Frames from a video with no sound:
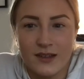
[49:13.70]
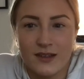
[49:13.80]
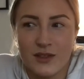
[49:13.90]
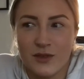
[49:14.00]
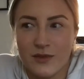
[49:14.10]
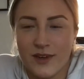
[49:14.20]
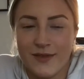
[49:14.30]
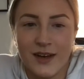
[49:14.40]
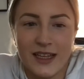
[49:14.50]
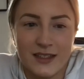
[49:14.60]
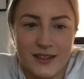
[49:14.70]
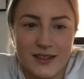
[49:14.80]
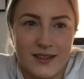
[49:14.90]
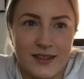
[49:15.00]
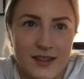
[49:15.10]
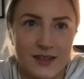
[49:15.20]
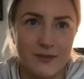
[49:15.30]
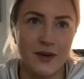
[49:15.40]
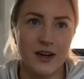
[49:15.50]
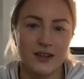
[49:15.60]
sort of events,
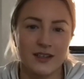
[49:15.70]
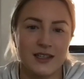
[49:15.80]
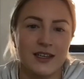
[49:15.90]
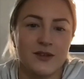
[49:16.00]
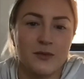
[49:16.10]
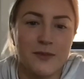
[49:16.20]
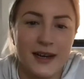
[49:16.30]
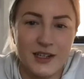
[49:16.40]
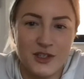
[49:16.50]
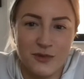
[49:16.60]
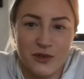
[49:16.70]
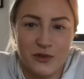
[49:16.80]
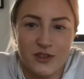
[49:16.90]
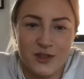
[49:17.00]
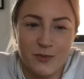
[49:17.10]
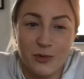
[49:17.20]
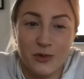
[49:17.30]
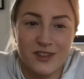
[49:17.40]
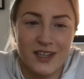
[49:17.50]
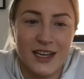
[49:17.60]
marketing or management or
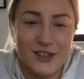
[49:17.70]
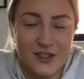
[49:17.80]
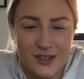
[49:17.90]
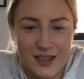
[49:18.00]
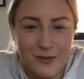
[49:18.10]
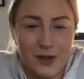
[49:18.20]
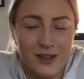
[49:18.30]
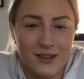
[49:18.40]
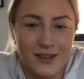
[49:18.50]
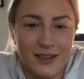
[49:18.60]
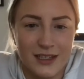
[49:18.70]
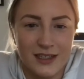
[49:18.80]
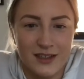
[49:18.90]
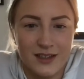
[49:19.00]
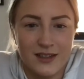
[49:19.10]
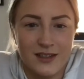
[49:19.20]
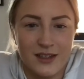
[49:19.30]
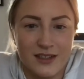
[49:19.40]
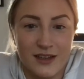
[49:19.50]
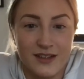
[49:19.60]
sports agency work.
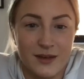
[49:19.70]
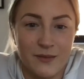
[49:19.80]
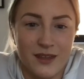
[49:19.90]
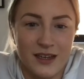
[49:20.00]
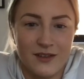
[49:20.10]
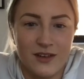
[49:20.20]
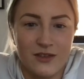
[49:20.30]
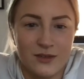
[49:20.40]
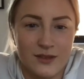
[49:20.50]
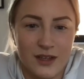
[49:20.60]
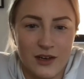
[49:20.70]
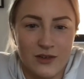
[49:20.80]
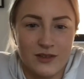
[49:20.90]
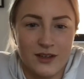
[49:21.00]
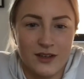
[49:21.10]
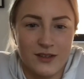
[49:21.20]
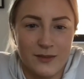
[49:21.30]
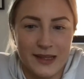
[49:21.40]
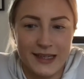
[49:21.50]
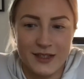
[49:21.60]
Something along those. I
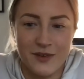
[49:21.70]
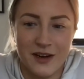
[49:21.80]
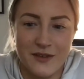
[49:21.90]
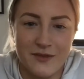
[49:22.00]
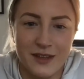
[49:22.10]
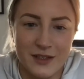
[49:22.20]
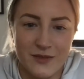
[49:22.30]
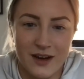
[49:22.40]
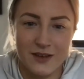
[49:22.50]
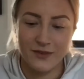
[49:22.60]
mean, that's very